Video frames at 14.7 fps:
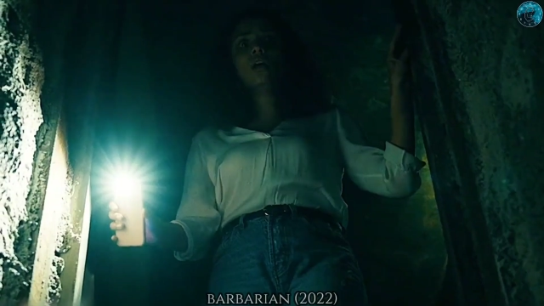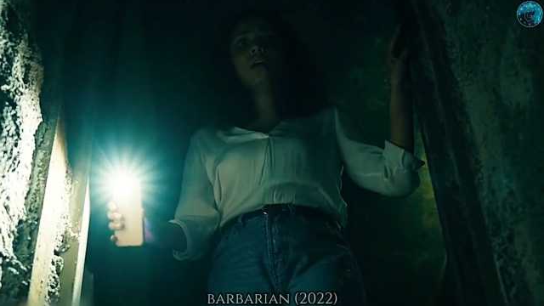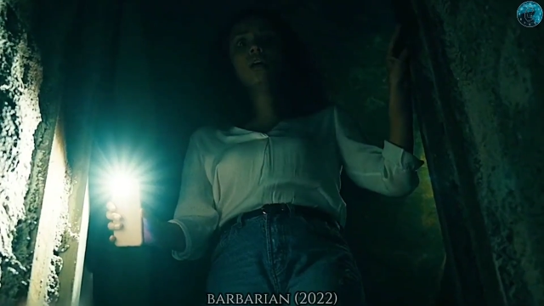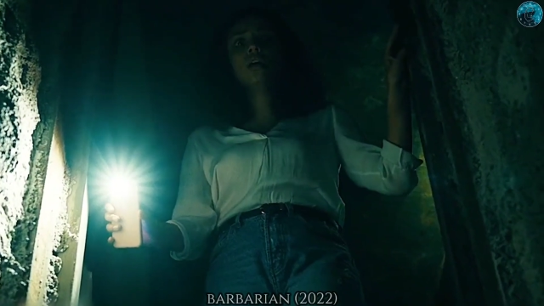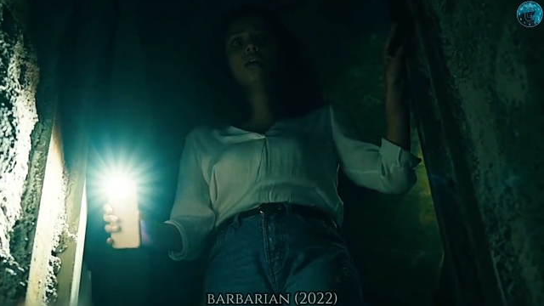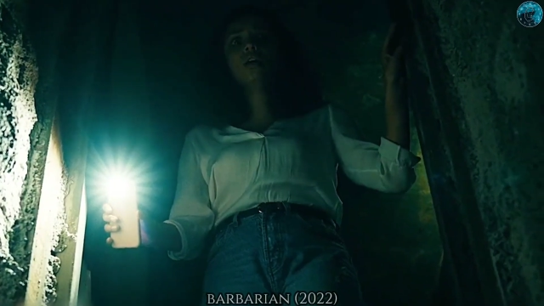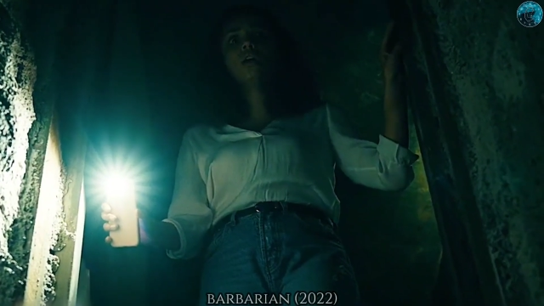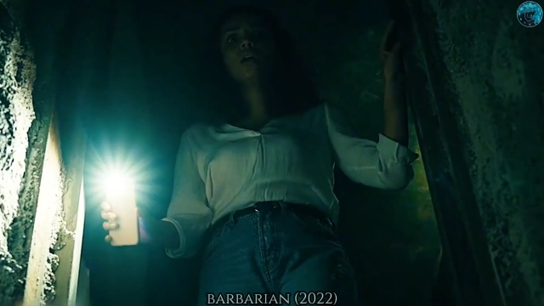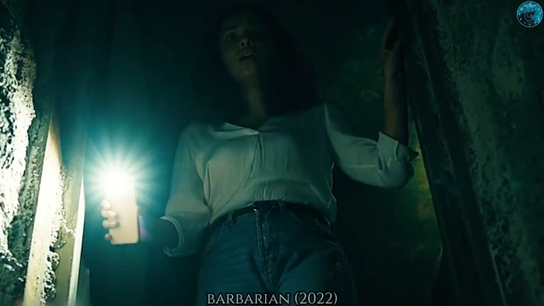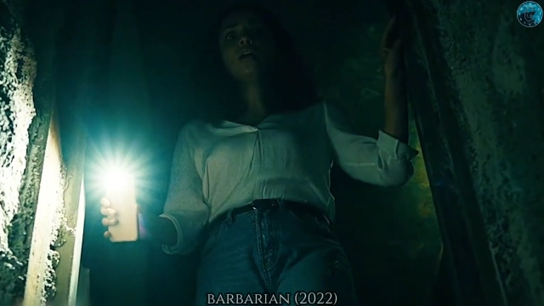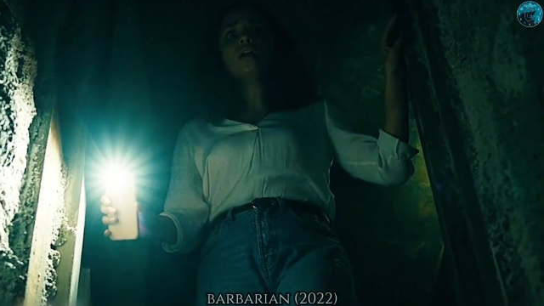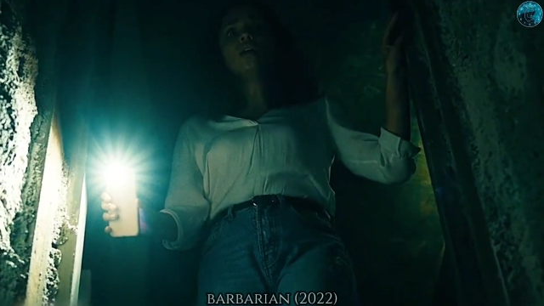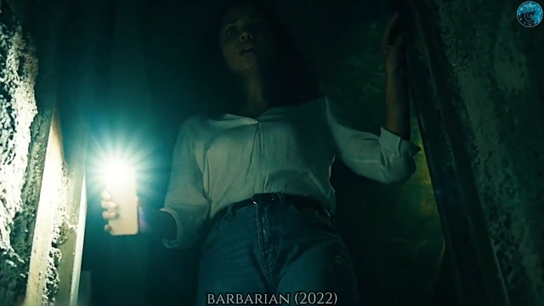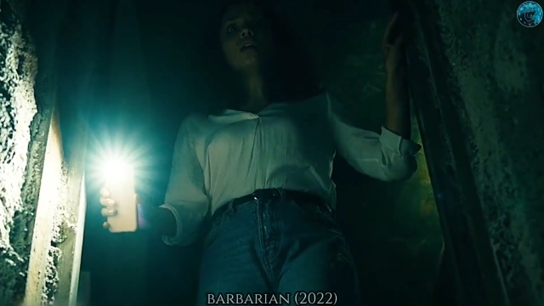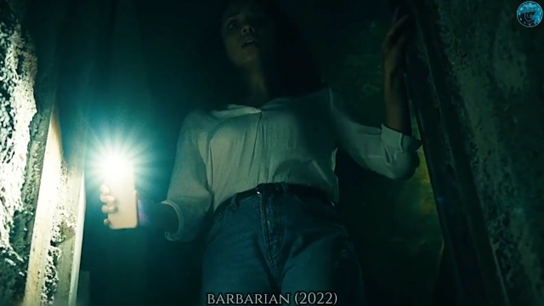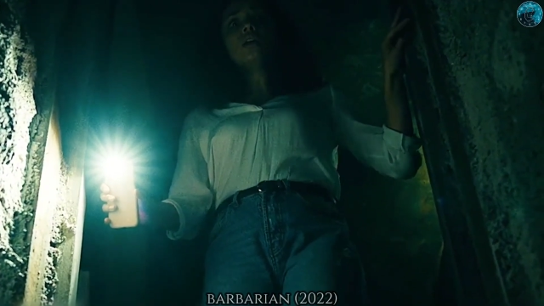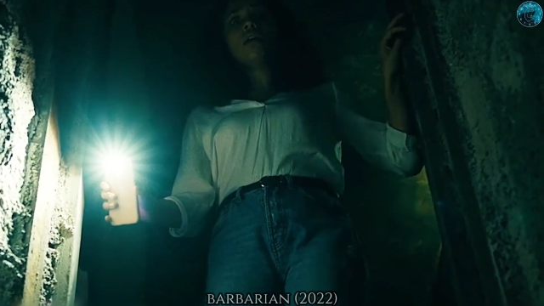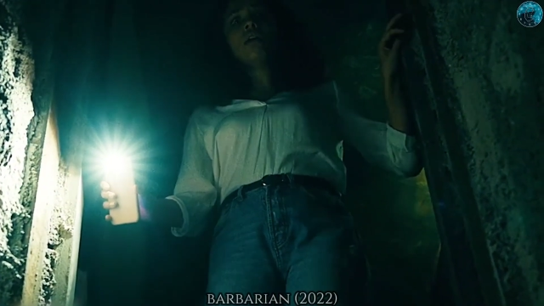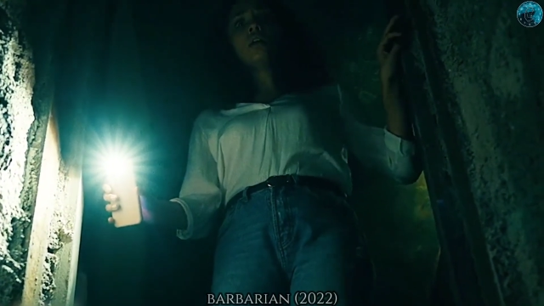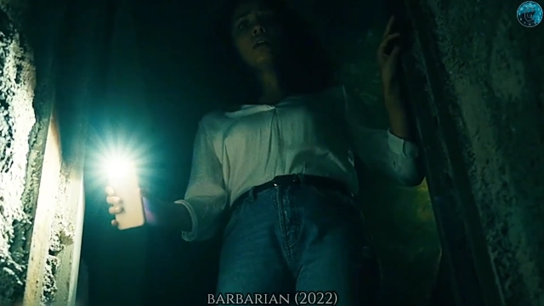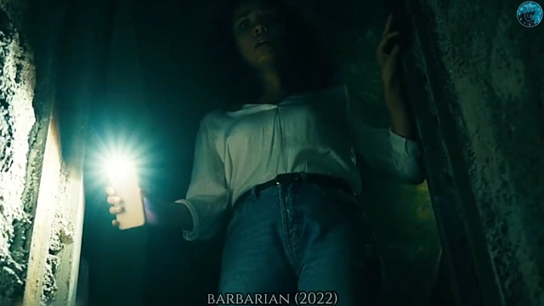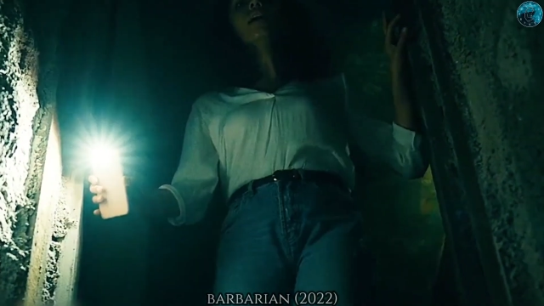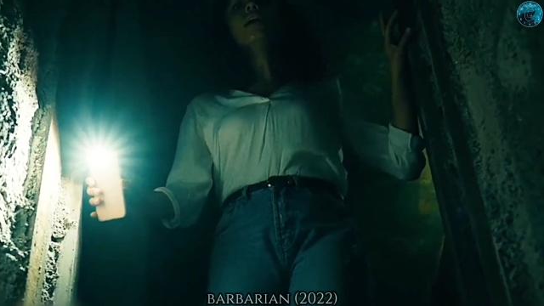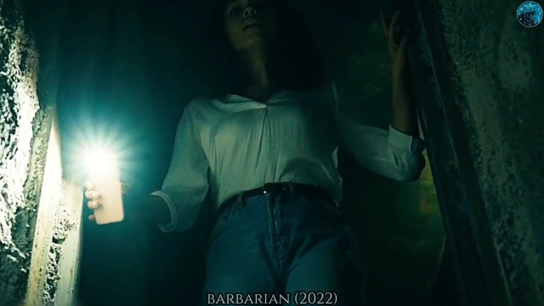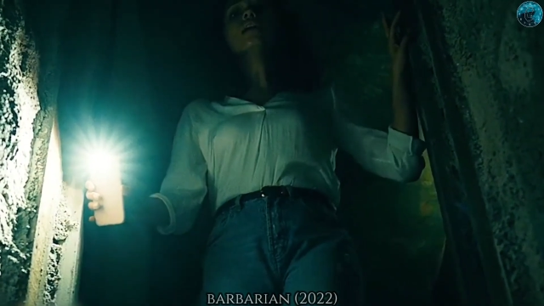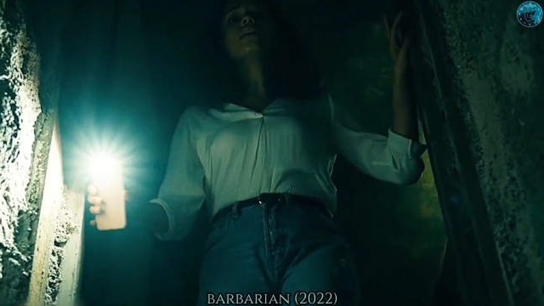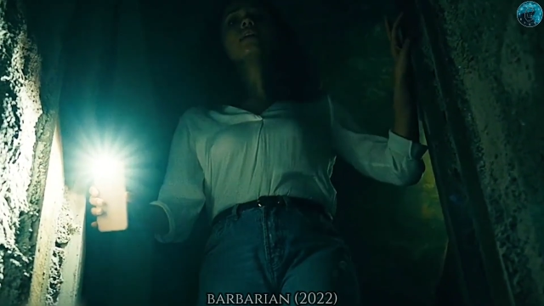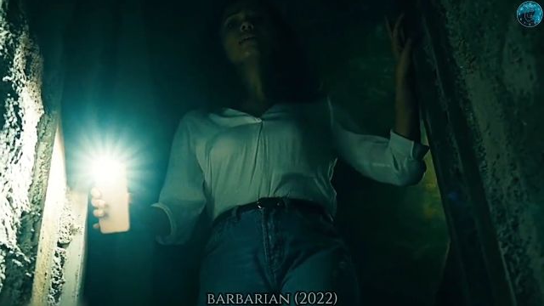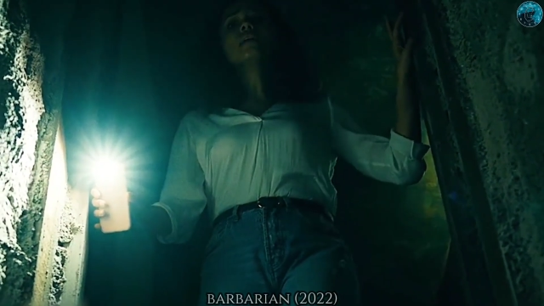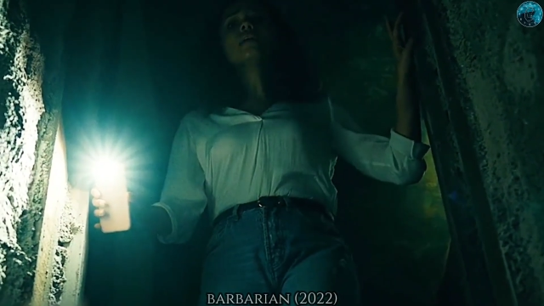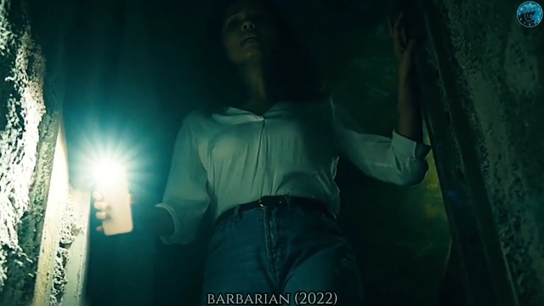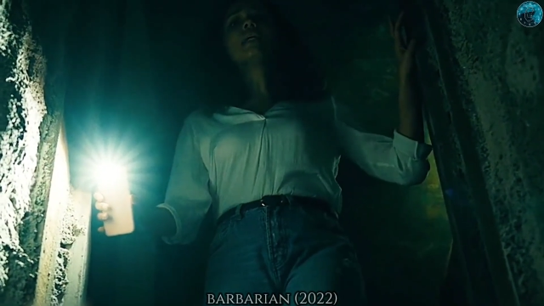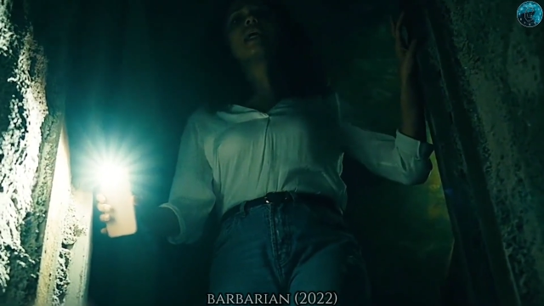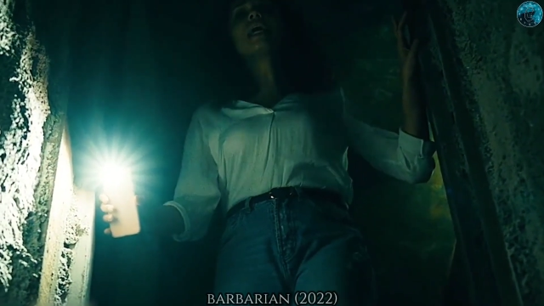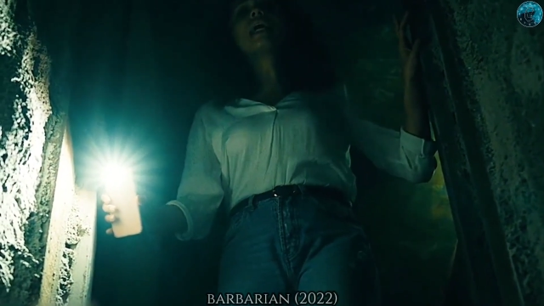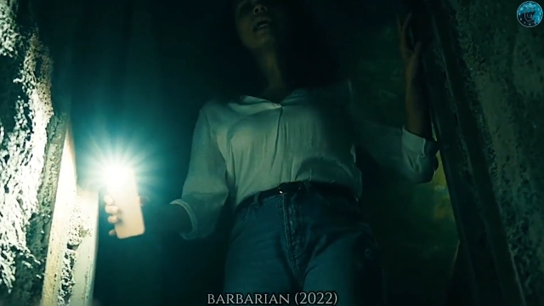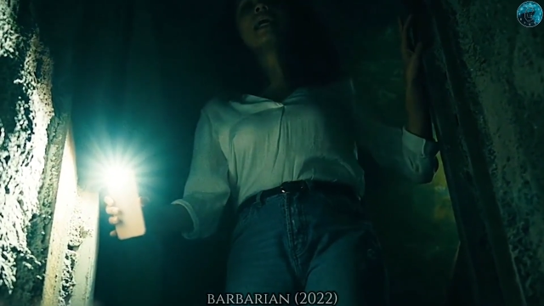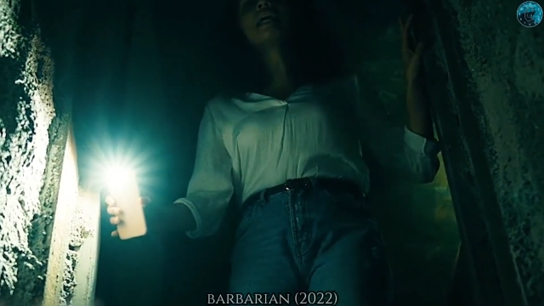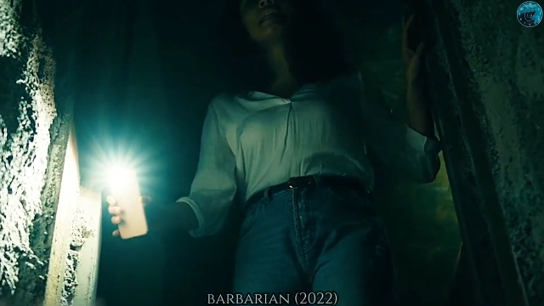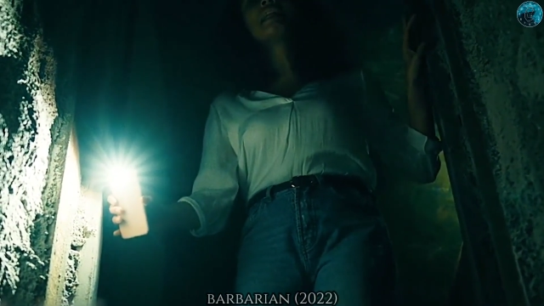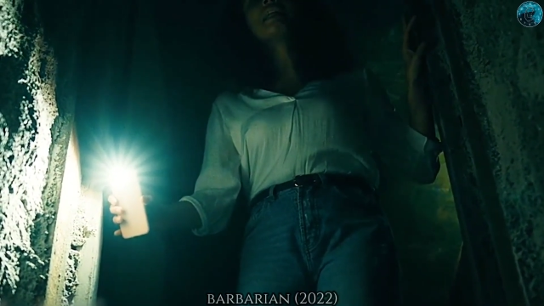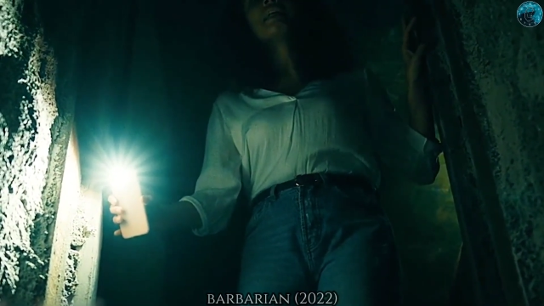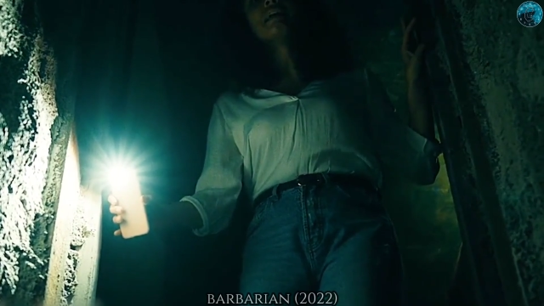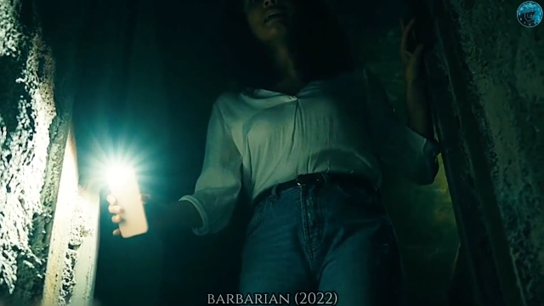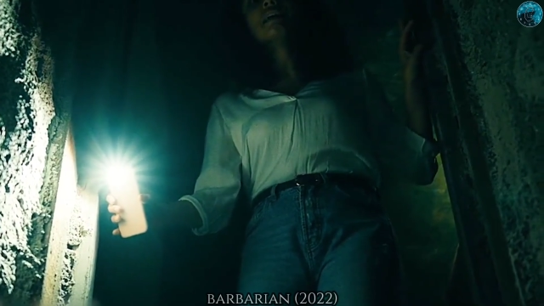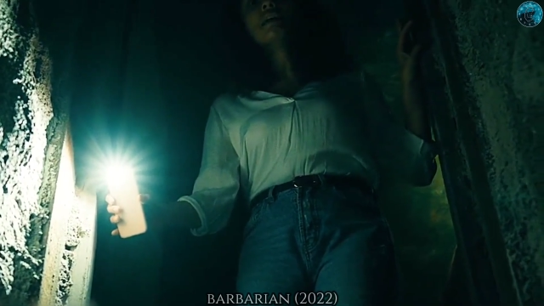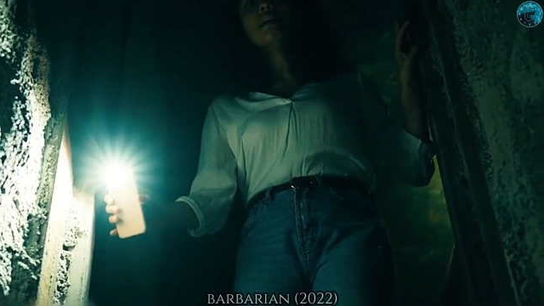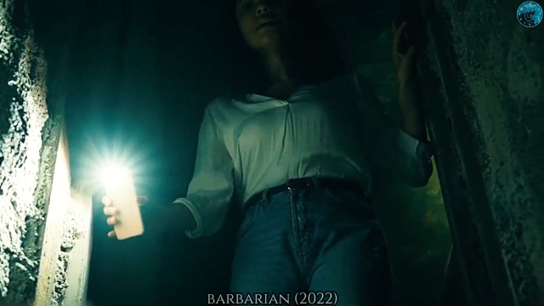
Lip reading: Nobody's mouth can be seen.